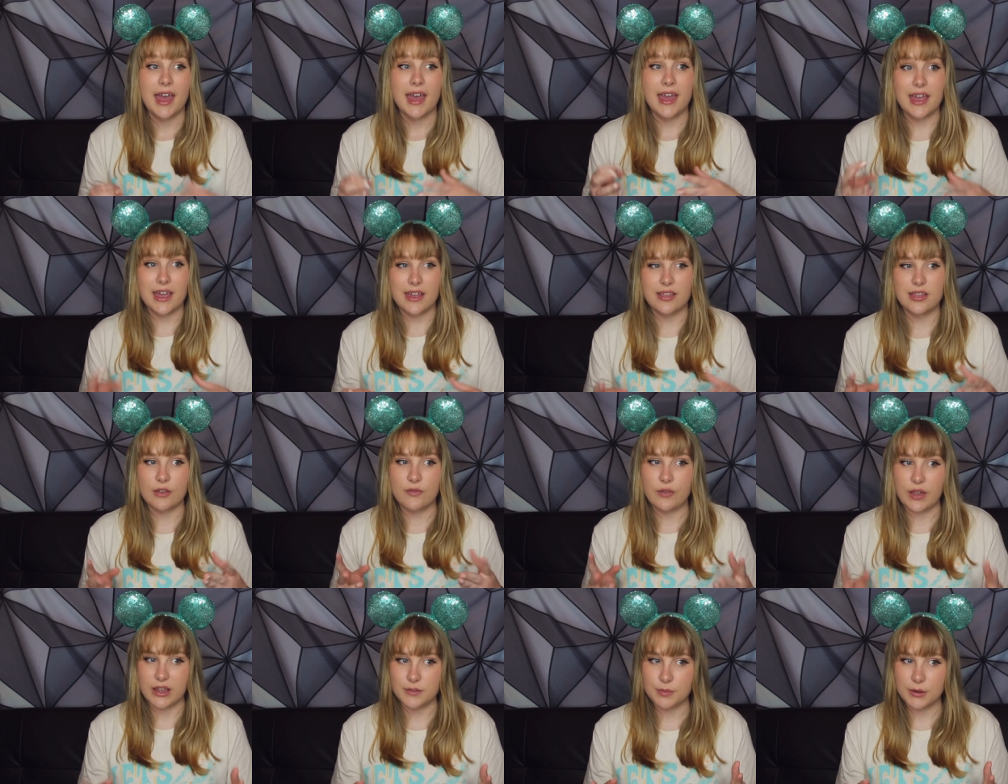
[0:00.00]
in the
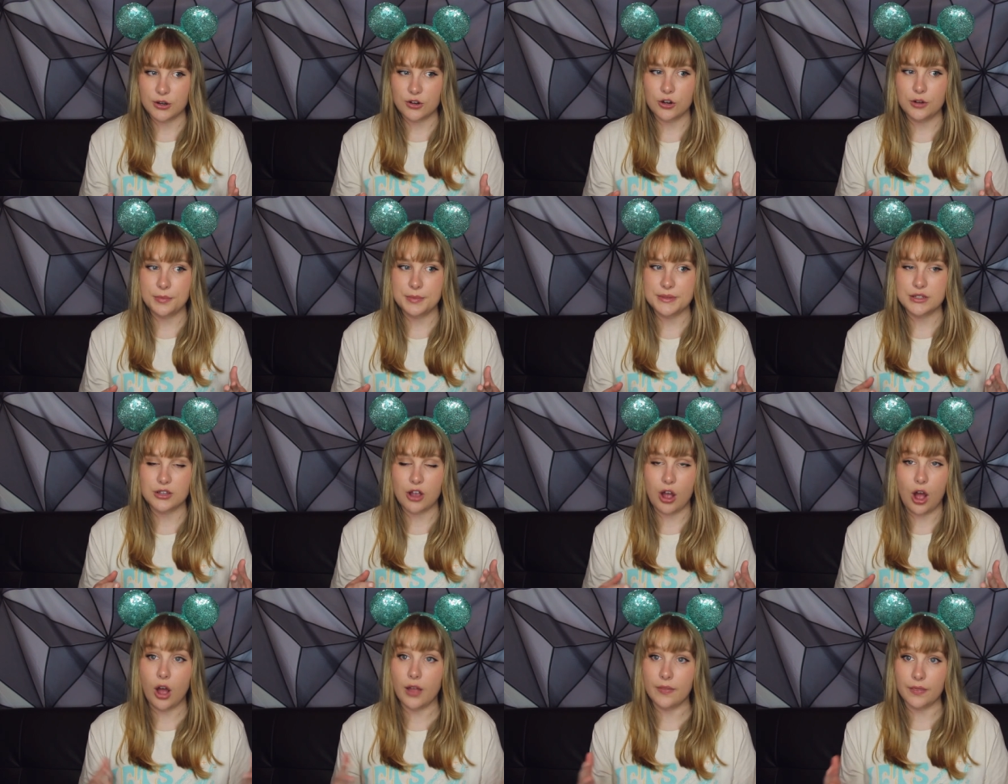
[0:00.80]
Facebook
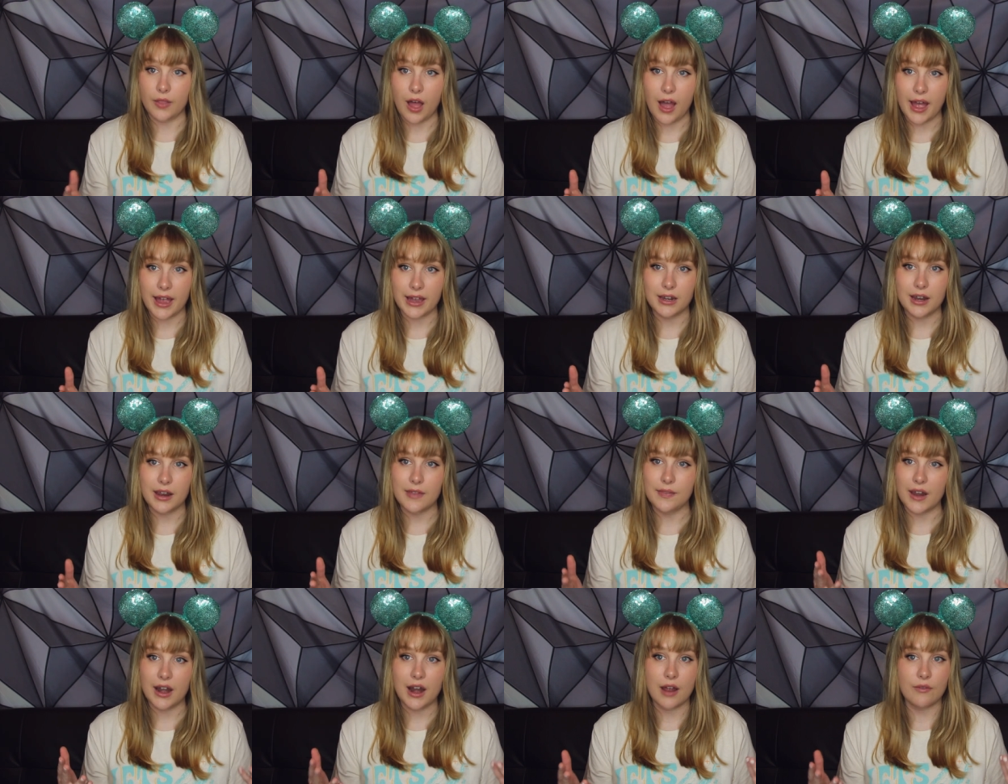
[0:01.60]
groups online
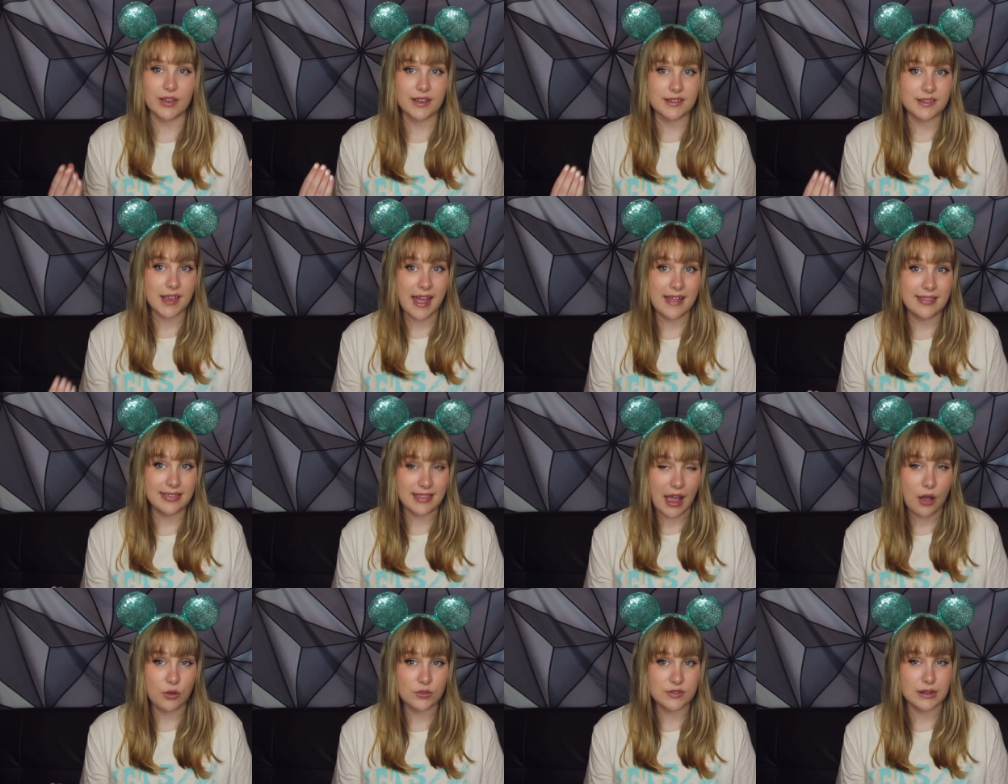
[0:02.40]
that have like
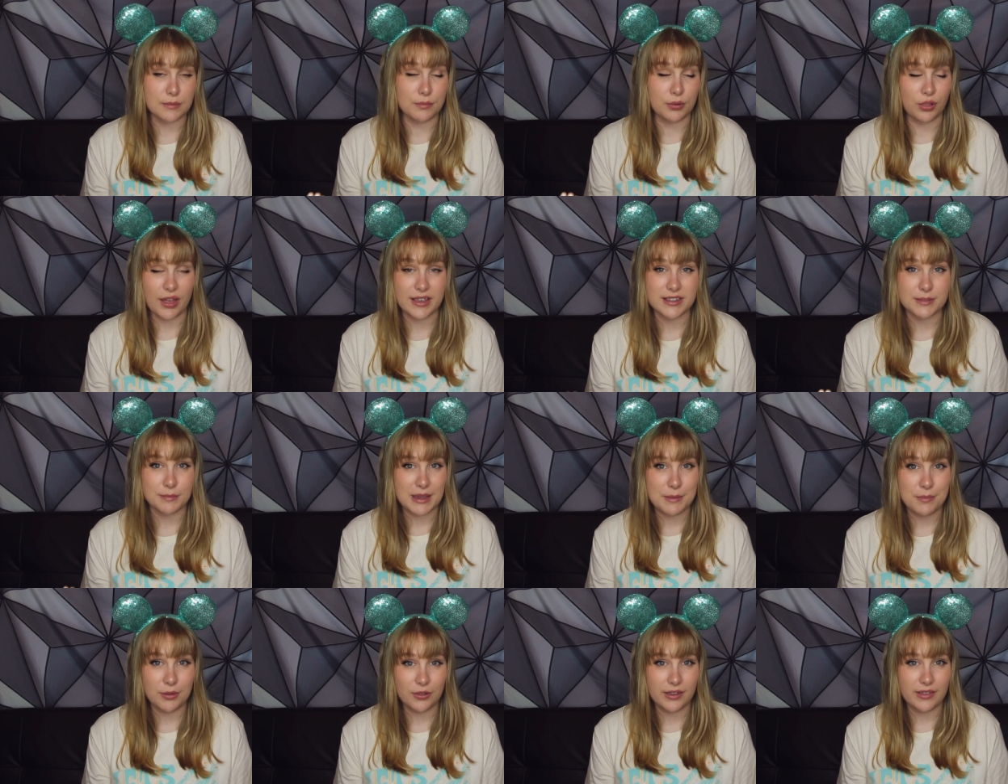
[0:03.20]
10,000 plus
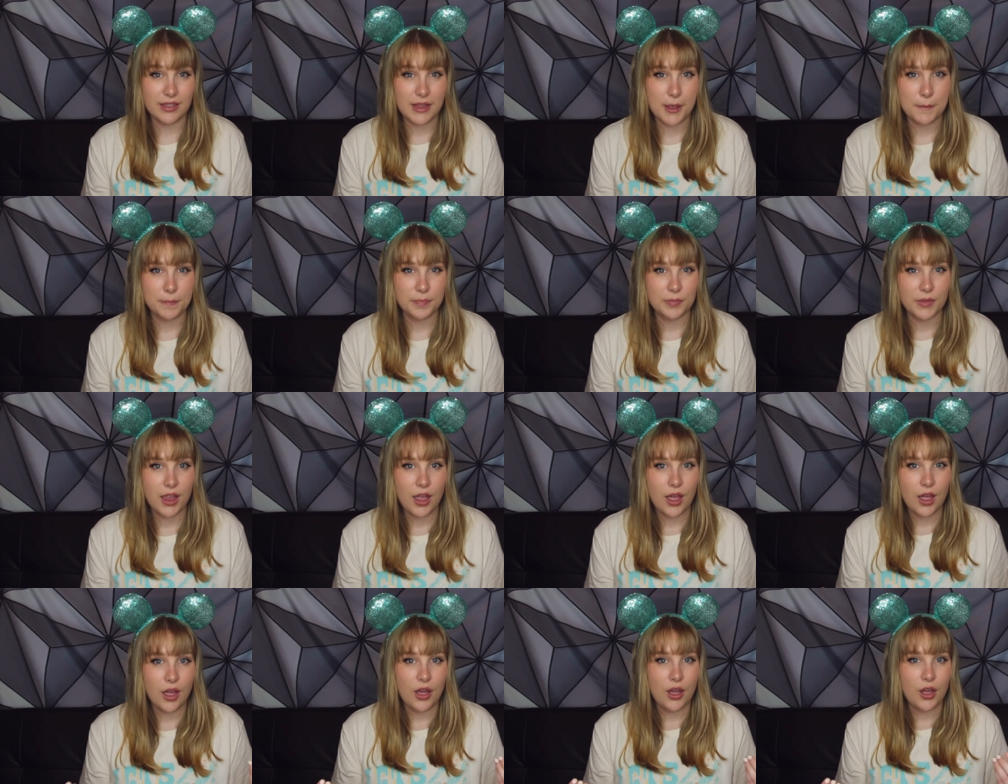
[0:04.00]
people in them.
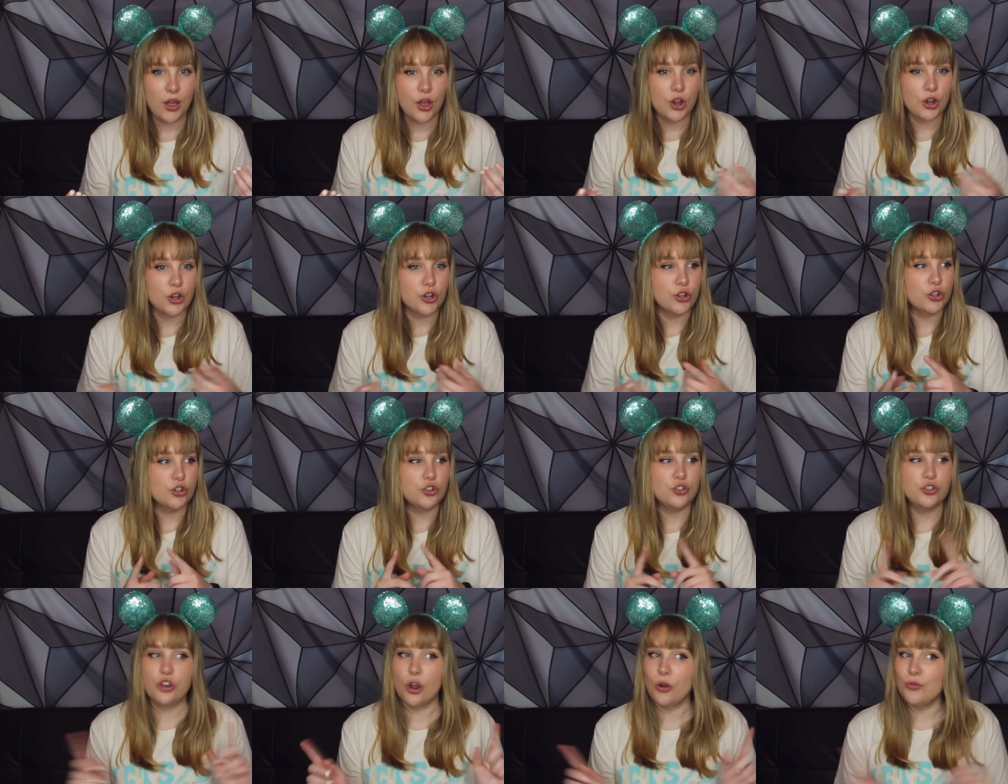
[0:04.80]

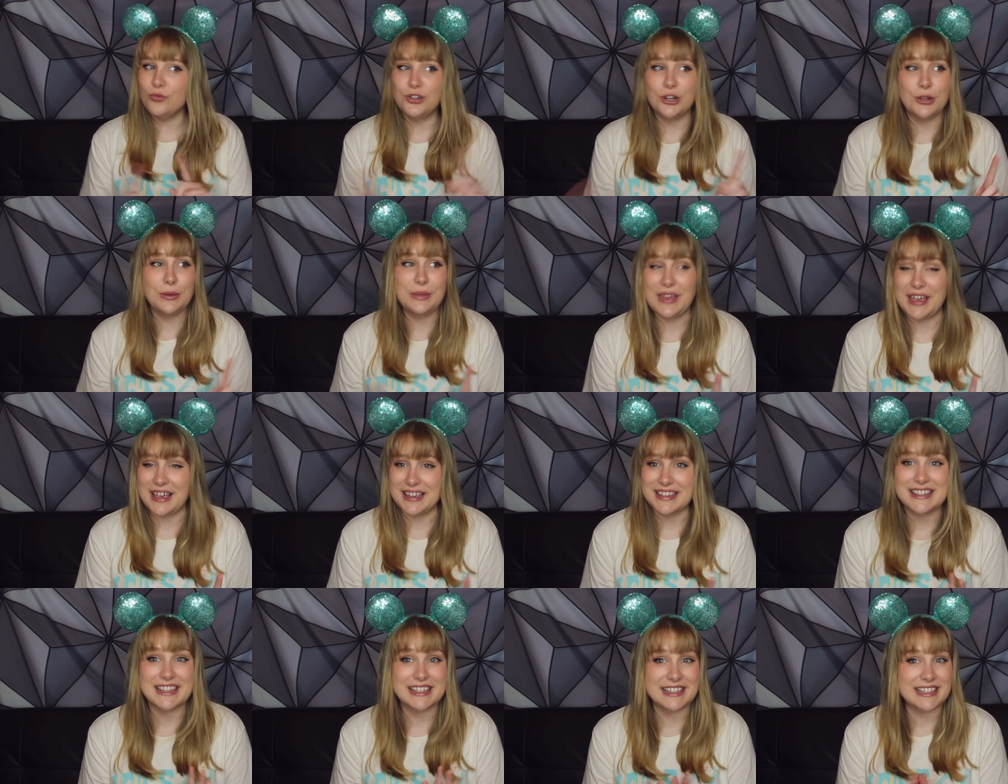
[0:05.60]
Don't do
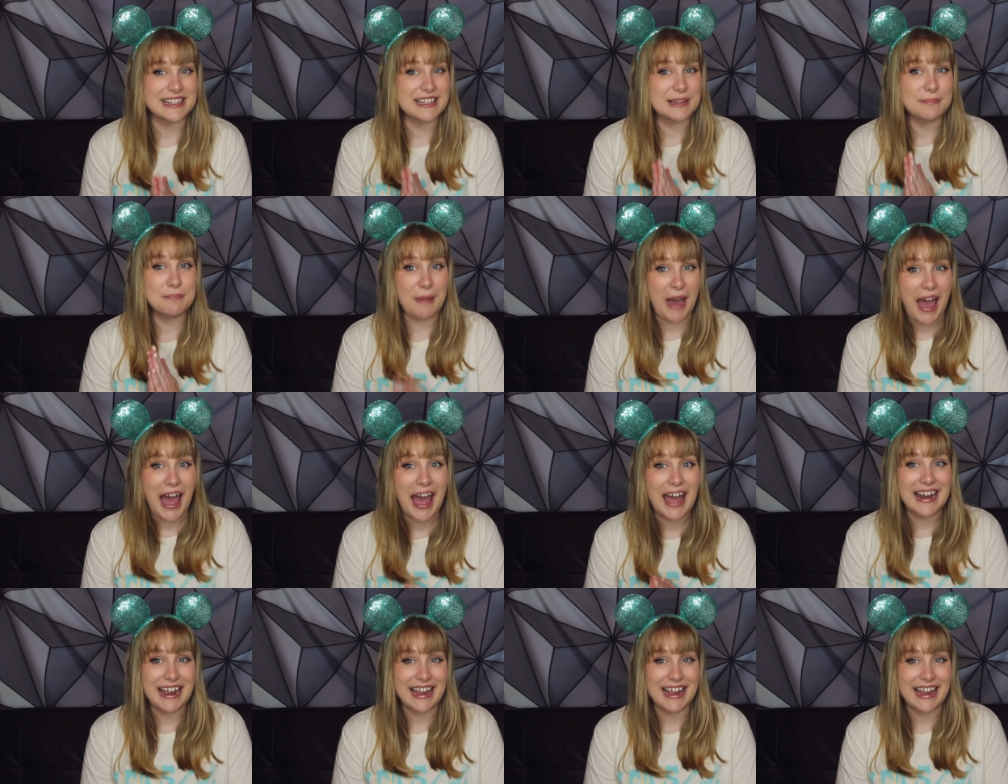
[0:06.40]
this. This is a bad